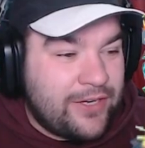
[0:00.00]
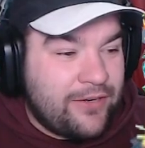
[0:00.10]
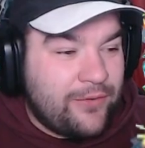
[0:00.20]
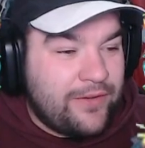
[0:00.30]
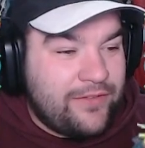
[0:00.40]

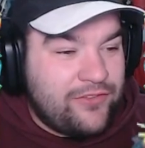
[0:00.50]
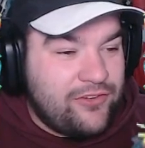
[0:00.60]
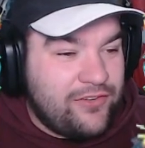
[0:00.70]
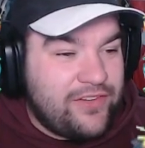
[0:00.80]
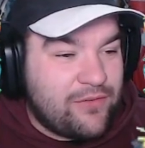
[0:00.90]
all these
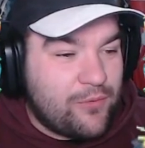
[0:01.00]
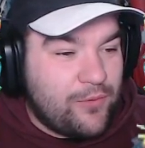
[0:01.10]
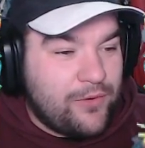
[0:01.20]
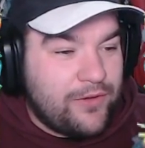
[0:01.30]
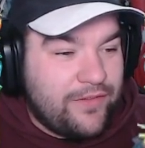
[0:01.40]
juicy
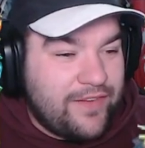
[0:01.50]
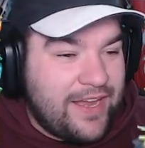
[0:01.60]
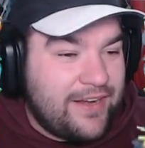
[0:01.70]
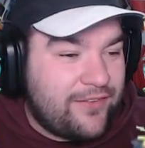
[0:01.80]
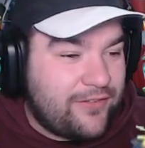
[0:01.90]
rewards
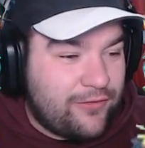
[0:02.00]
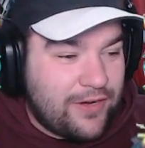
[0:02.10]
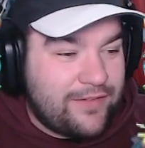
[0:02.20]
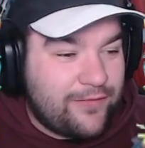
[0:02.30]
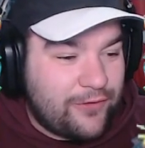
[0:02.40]
and a
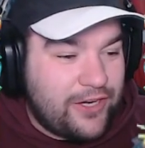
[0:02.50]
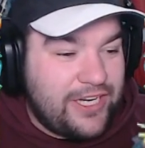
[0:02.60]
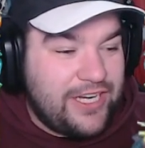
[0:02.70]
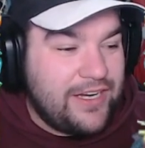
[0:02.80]
stress-free